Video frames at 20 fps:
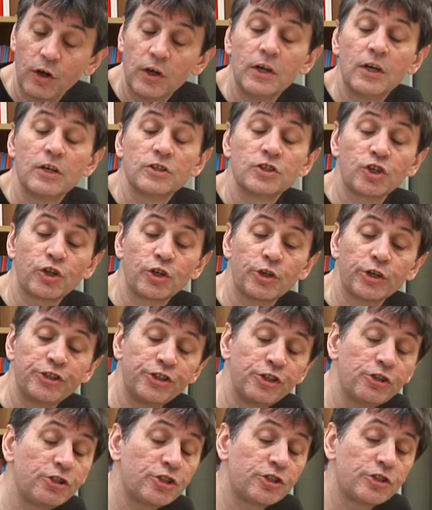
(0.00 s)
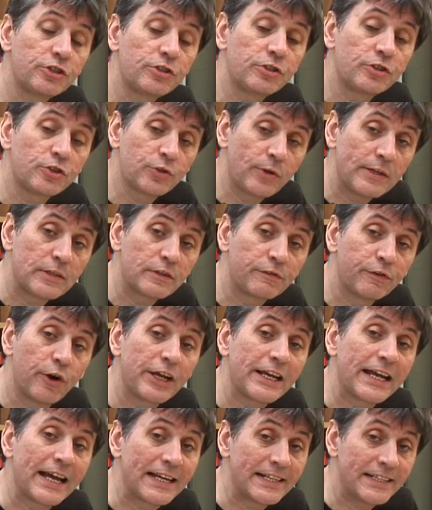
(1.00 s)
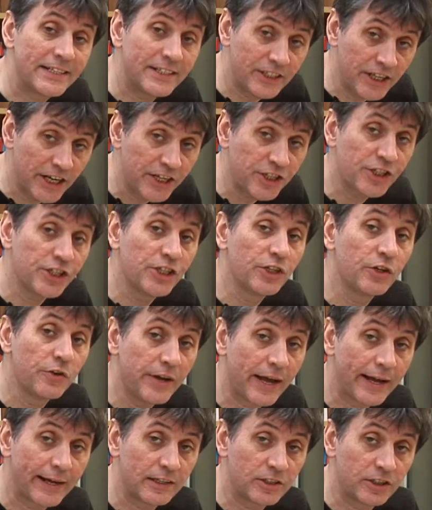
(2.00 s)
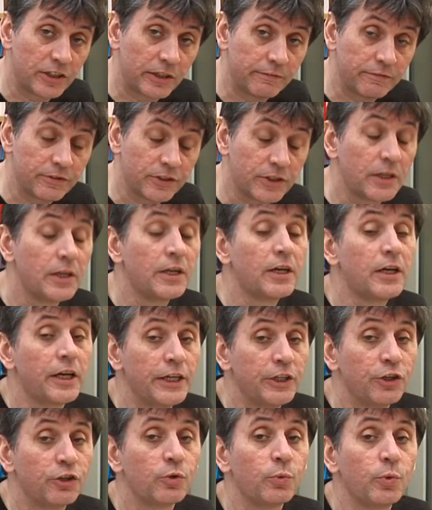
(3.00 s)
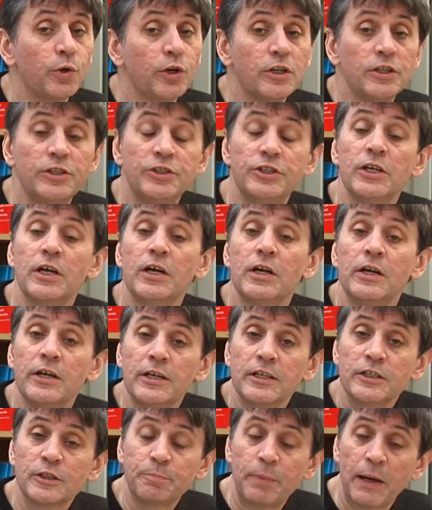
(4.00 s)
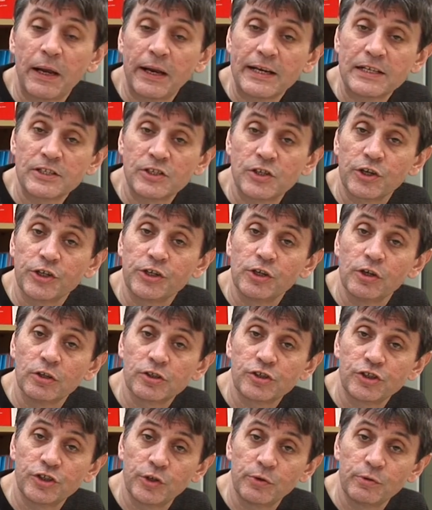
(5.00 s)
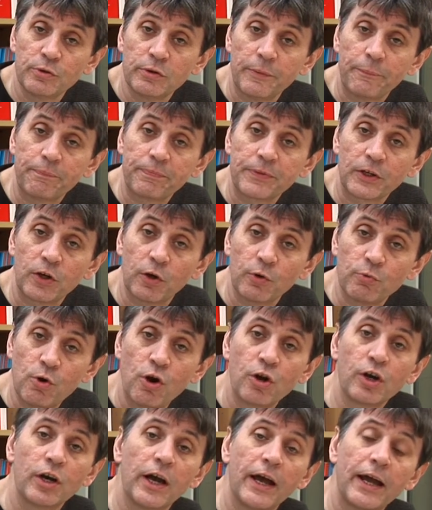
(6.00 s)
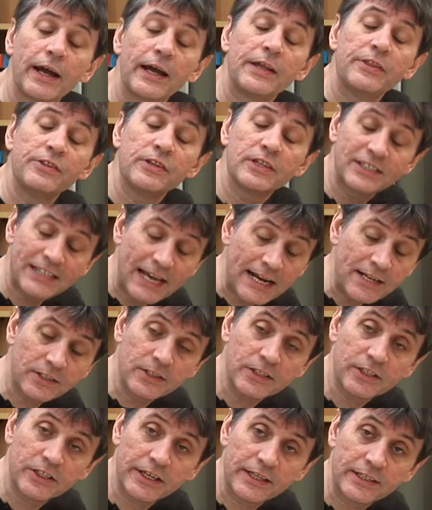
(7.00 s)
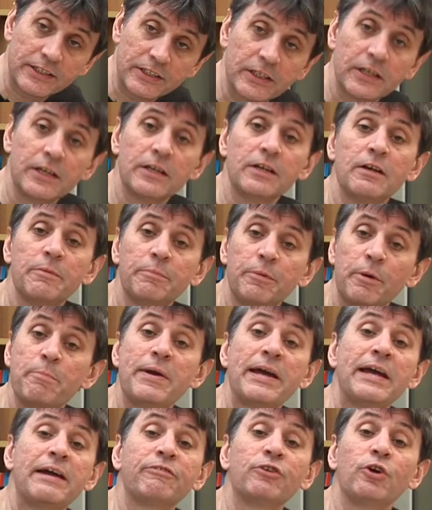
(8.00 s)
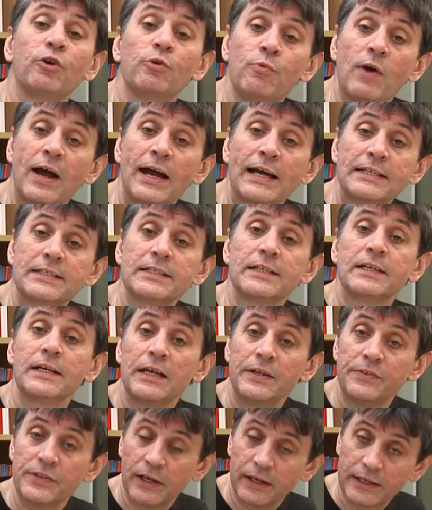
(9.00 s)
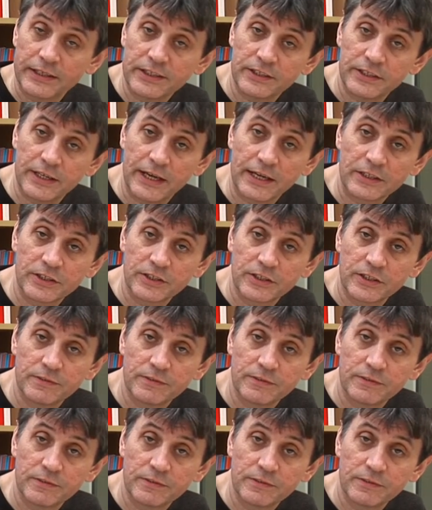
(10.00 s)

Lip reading: So you're just transferring additional negatives. In other words, spellings that your student got wrong in the sentences but may have got right in the list test.